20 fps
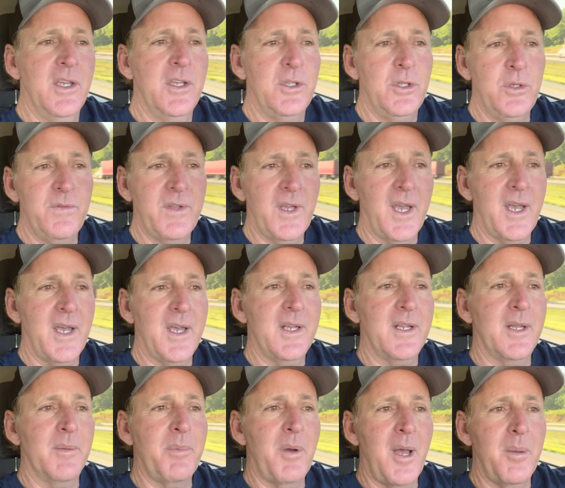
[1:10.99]
You've got
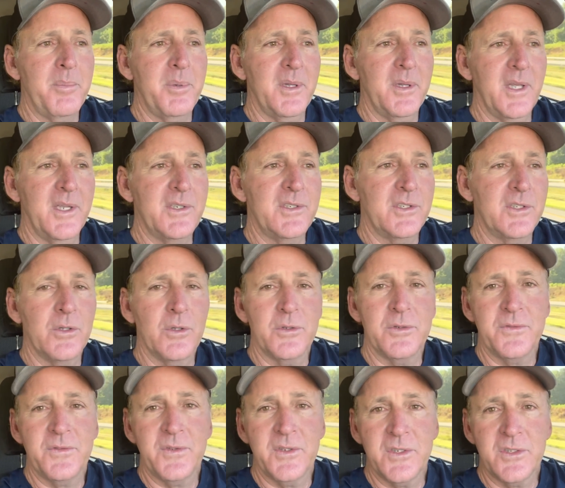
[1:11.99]
a population of
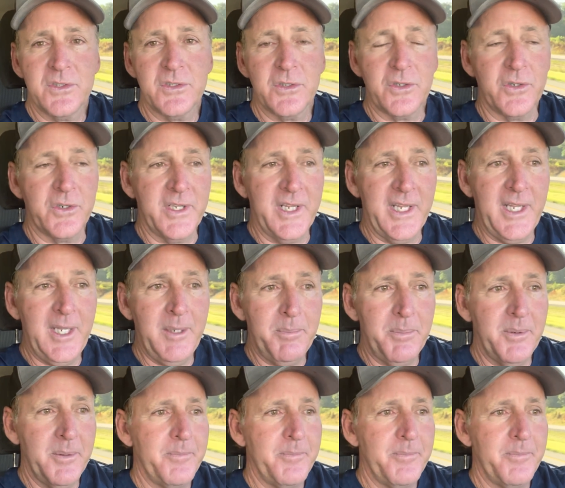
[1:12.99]
those fish that are deep.